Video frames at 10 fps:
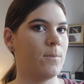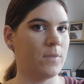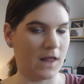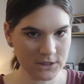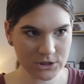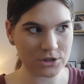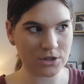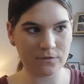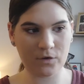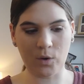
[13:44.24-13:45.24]
blush,
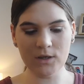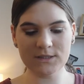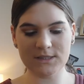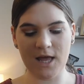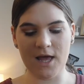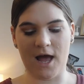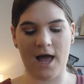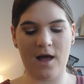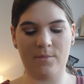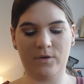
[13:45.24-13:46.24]
of course.
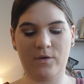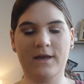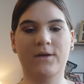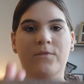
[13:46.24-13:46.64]
Going